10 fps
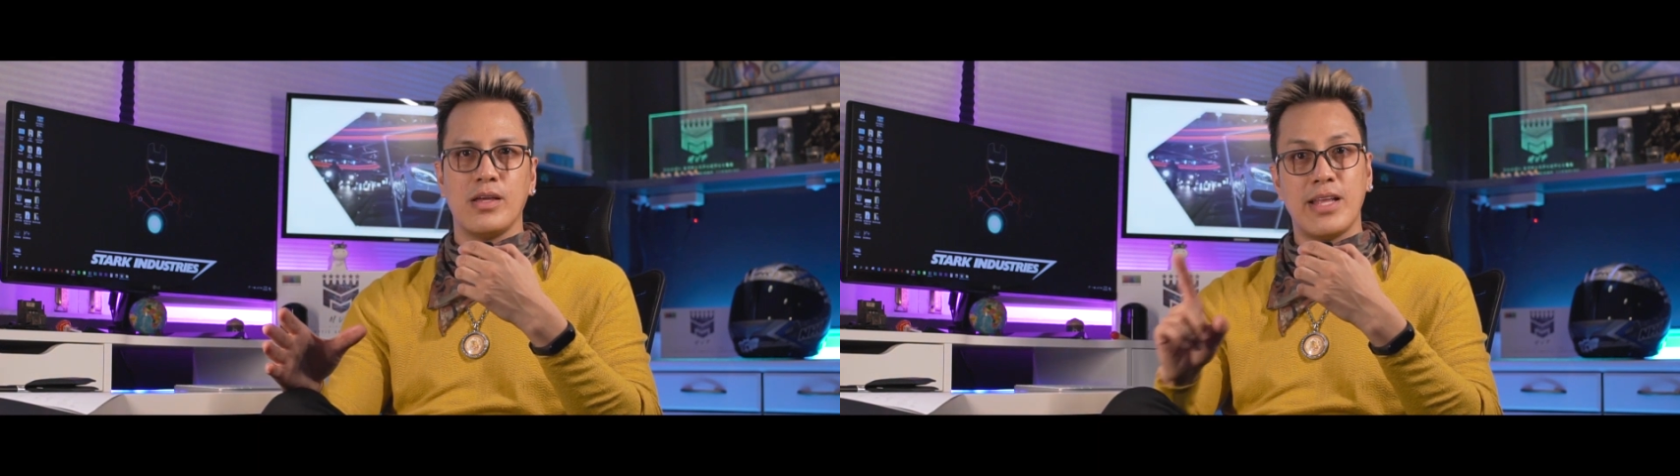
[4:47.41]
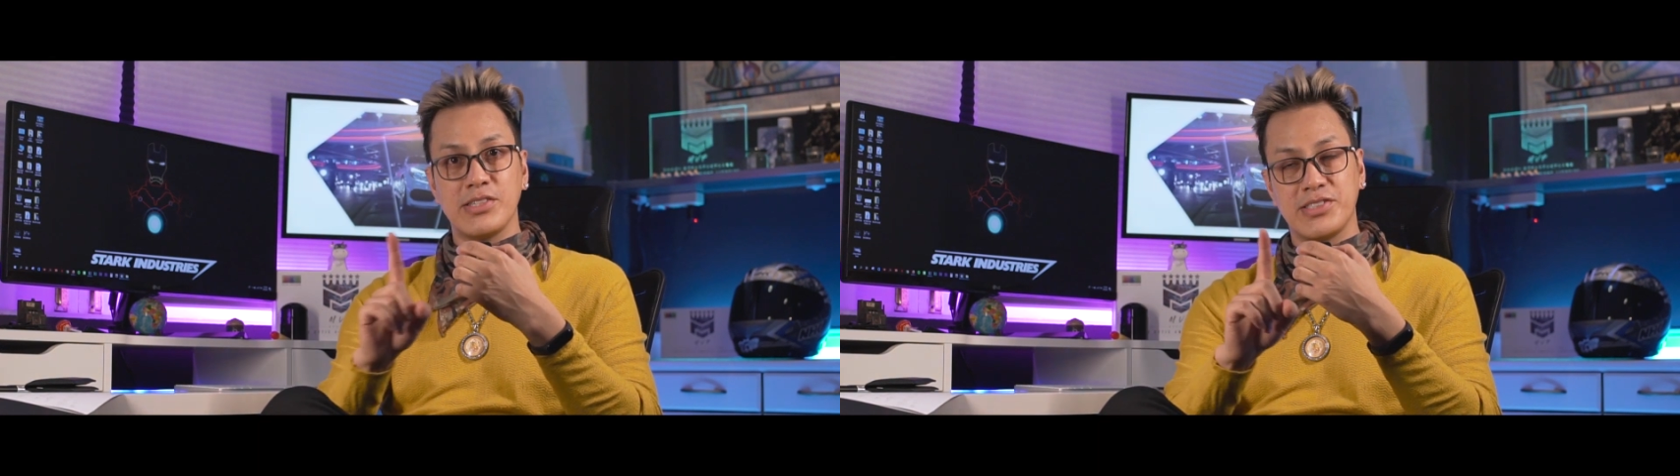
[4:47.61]

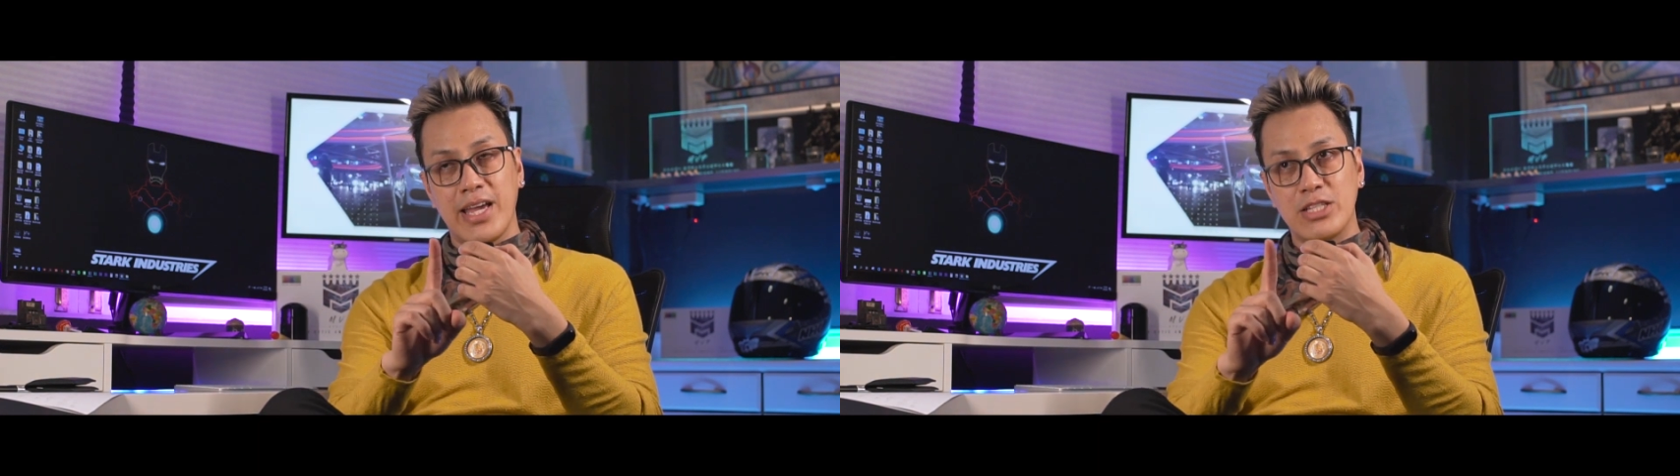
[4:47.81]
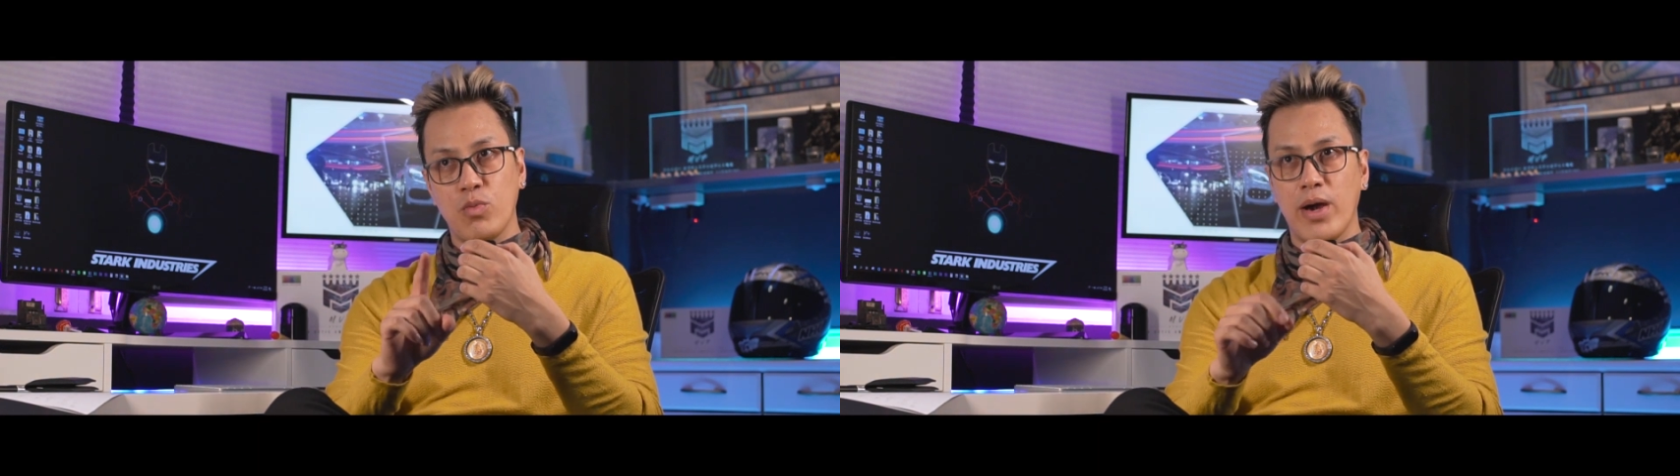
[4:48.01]
That's
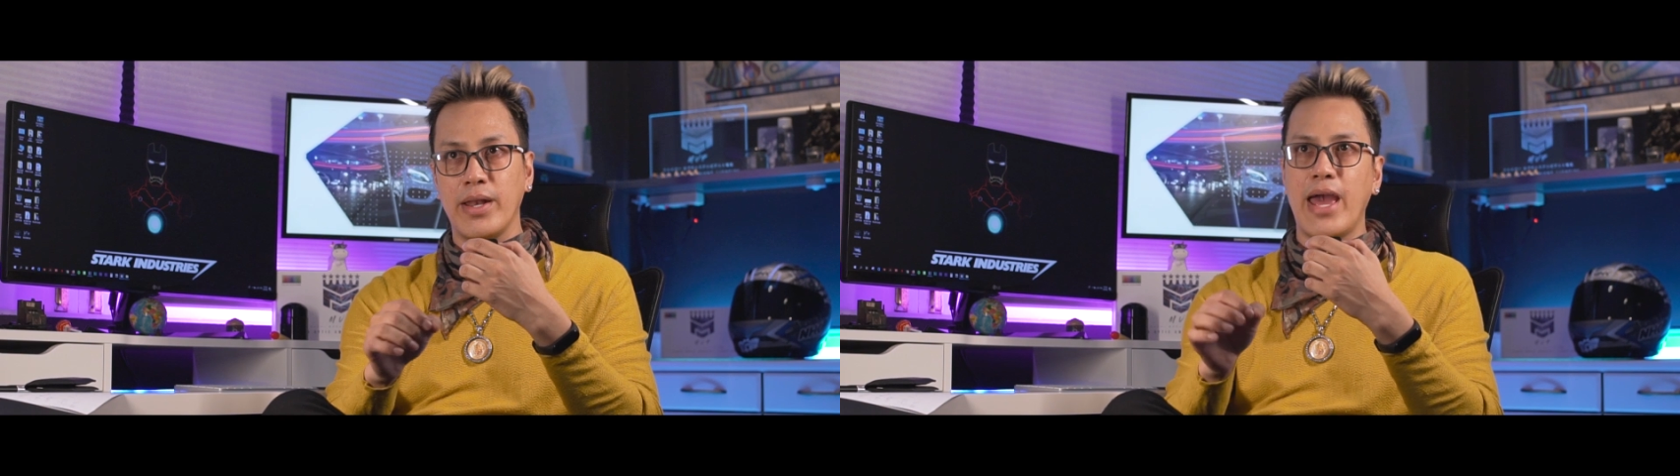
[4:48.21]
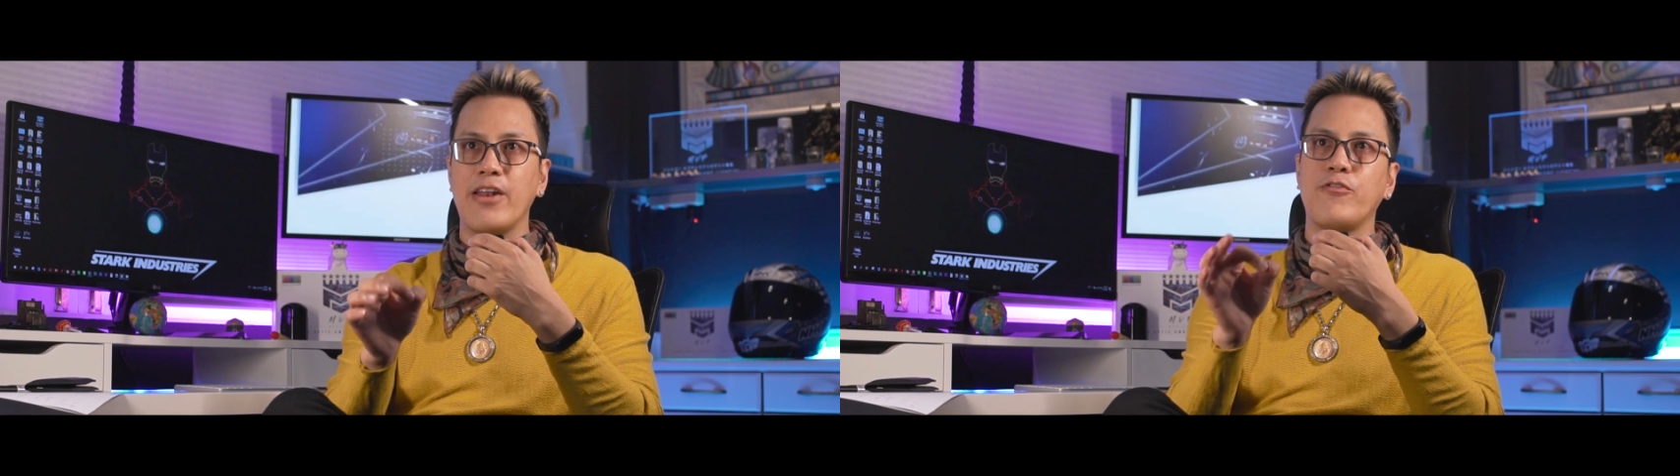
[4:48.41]
stage
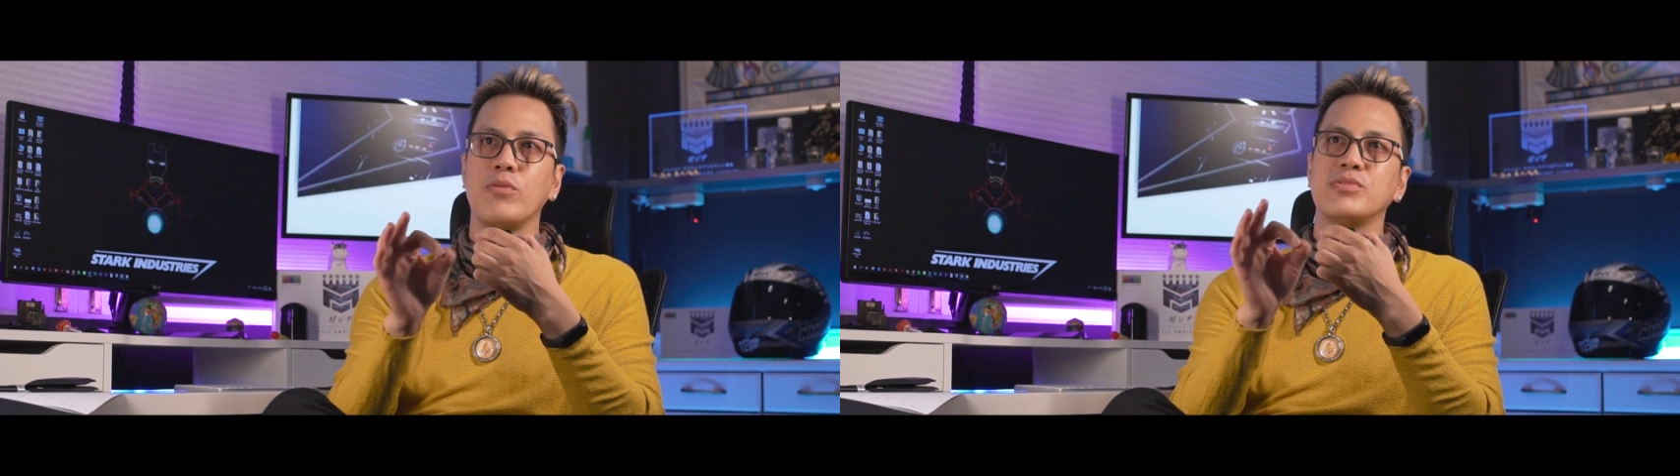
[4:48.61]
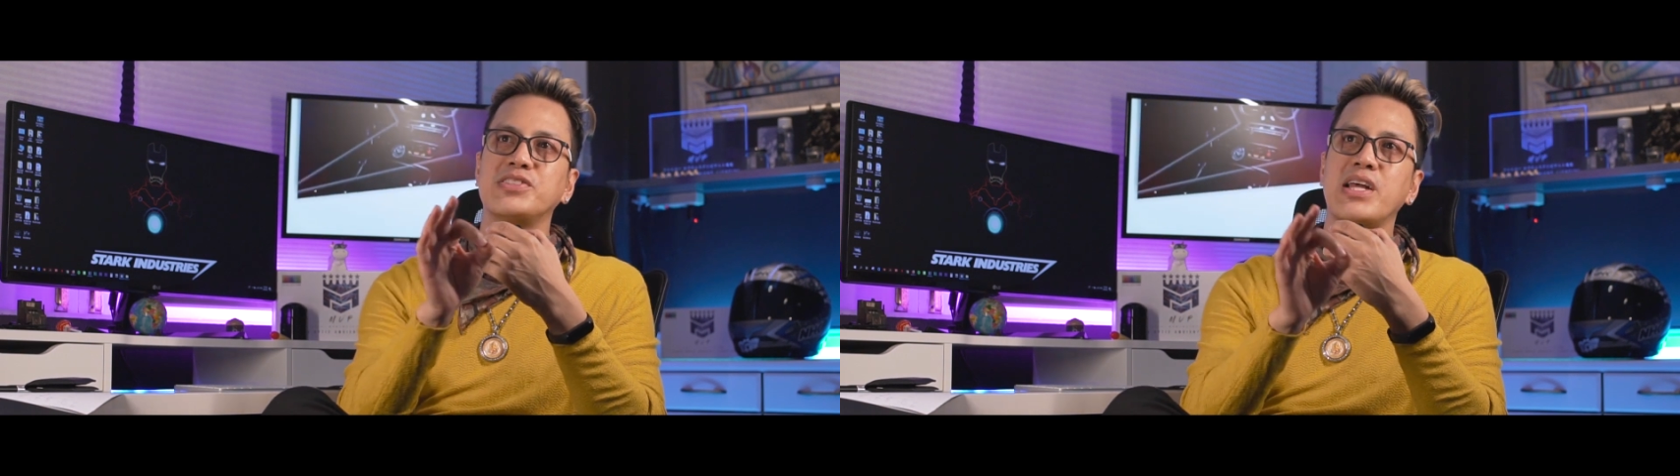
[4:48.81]
one. And
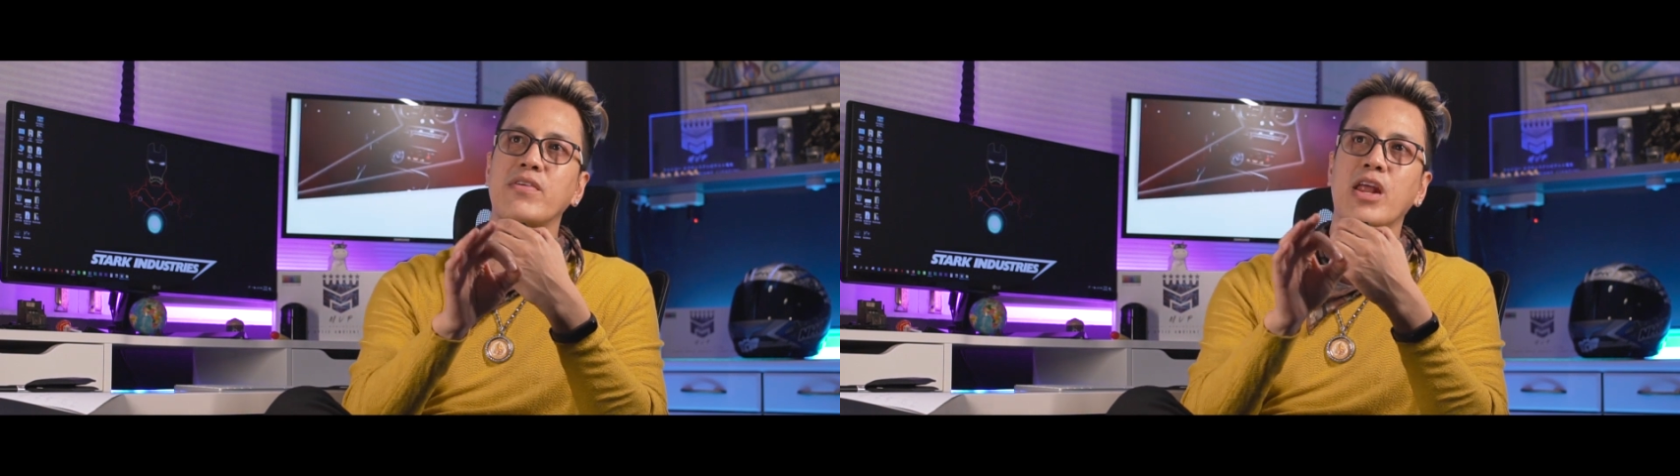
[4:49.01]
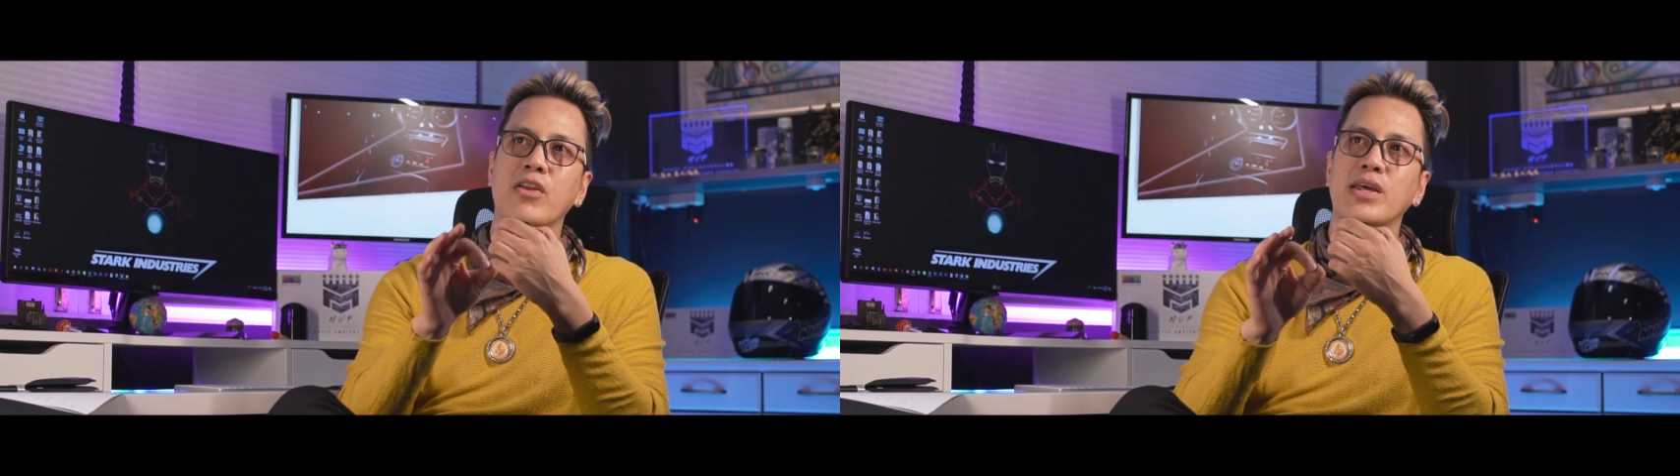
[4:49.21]
from
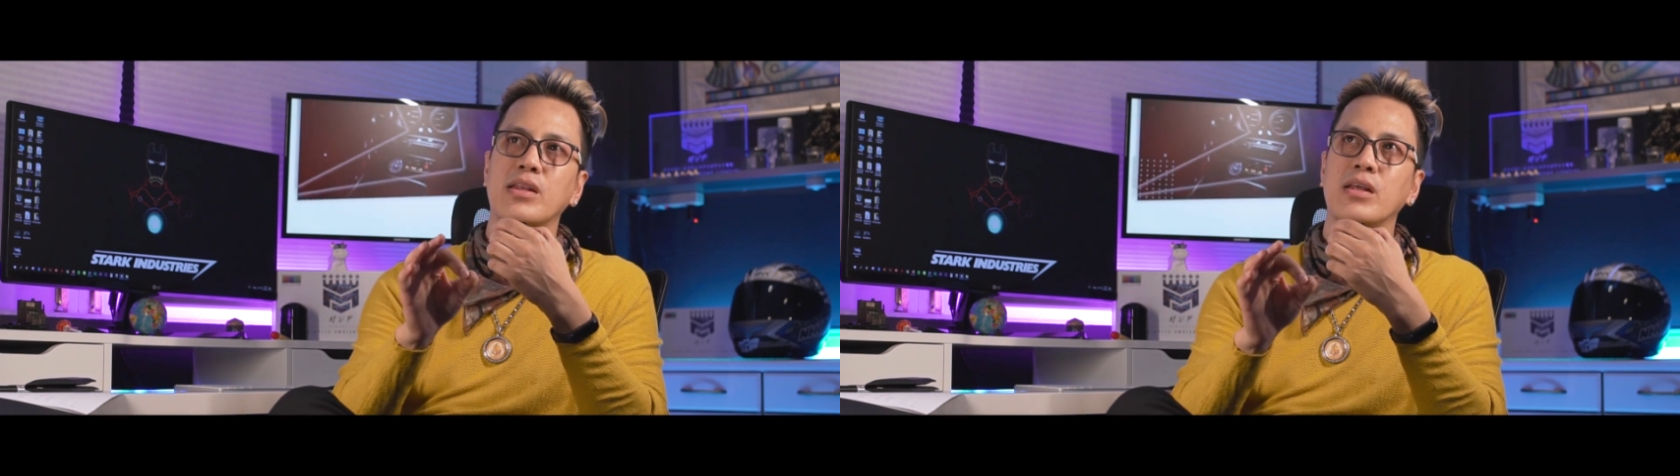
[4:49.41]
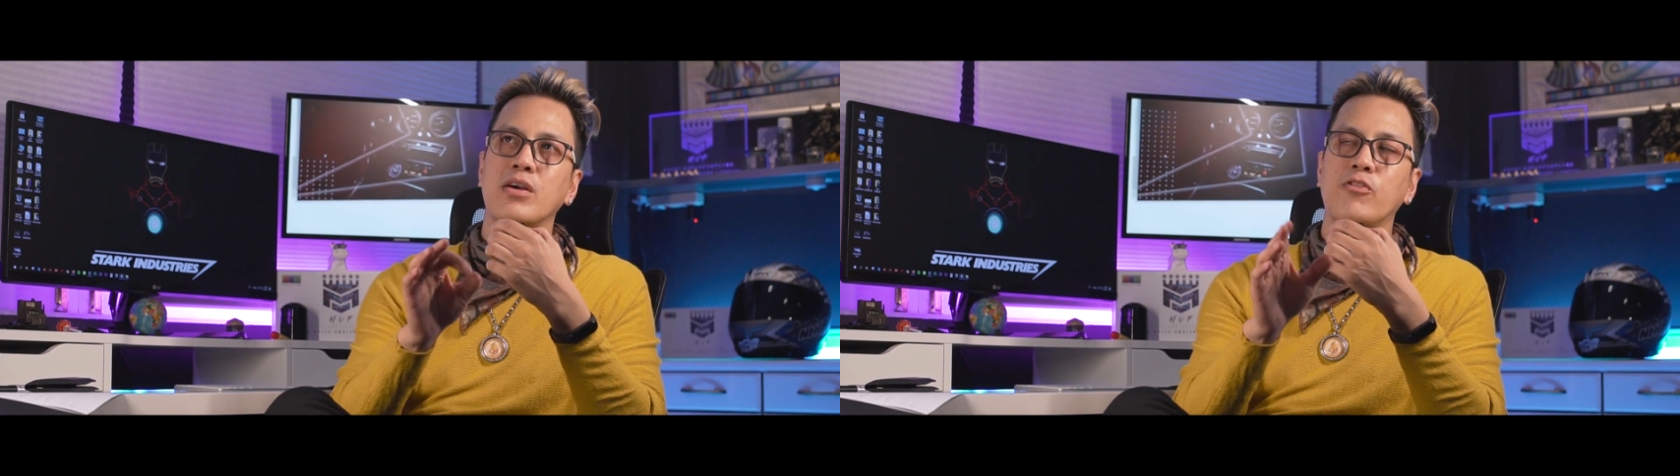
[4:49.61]
470